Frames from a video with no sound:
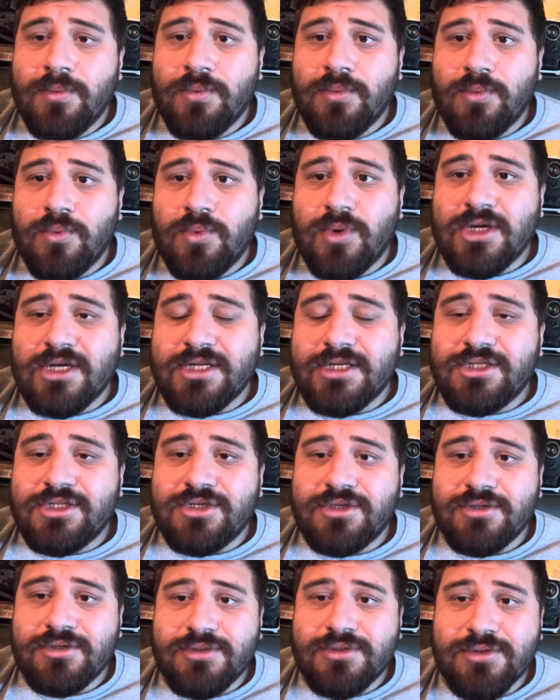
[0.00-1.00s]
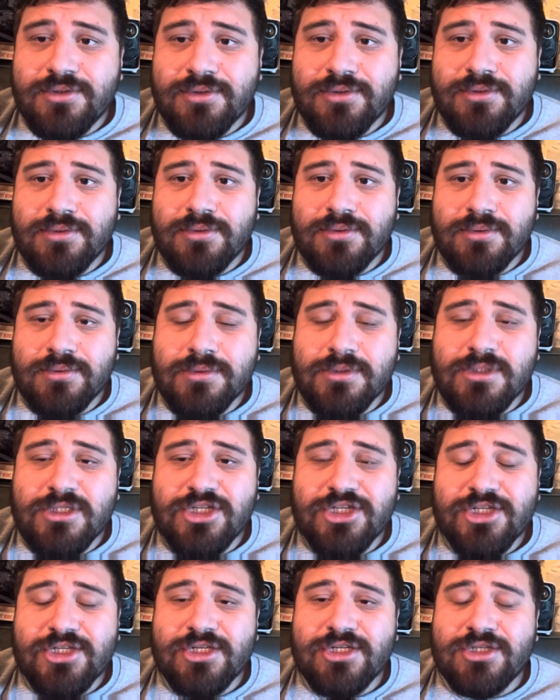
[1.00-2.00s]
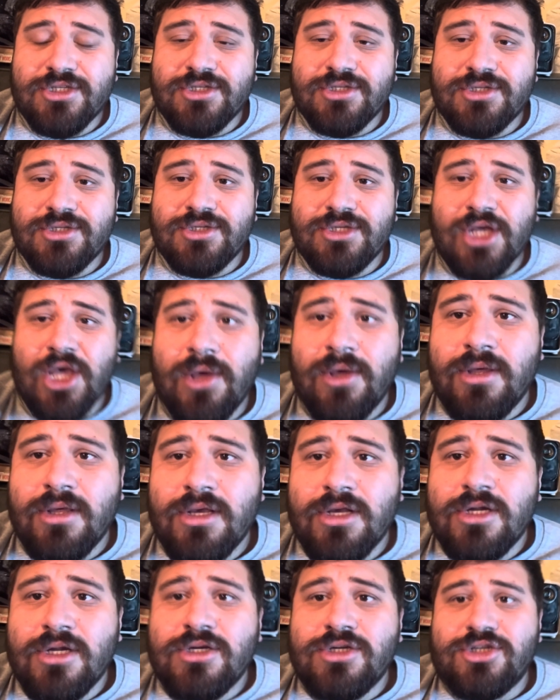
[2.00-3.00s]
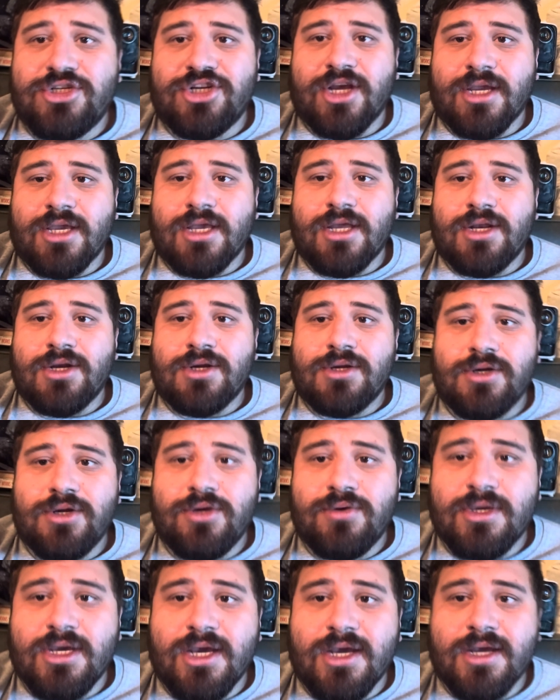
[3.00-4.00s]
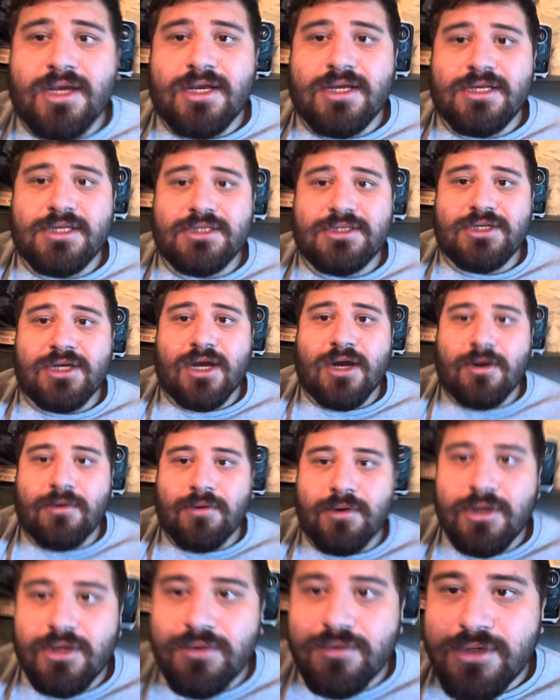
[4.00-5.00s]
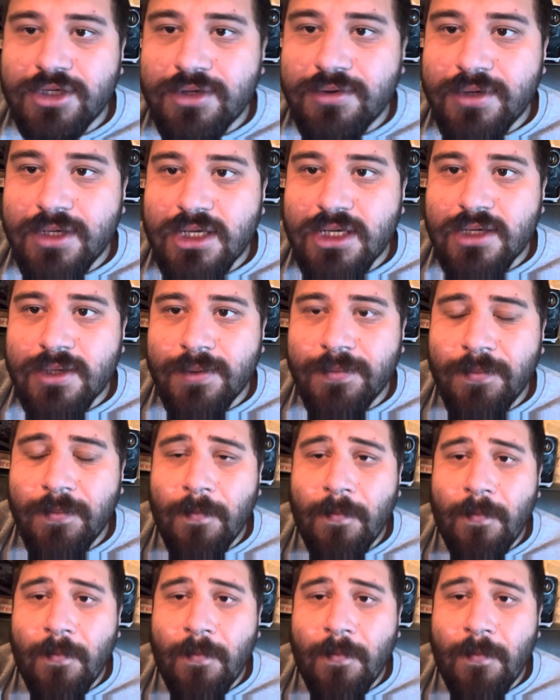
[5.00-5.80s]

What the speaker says: Wanted to just check in on you guys. How are you doing?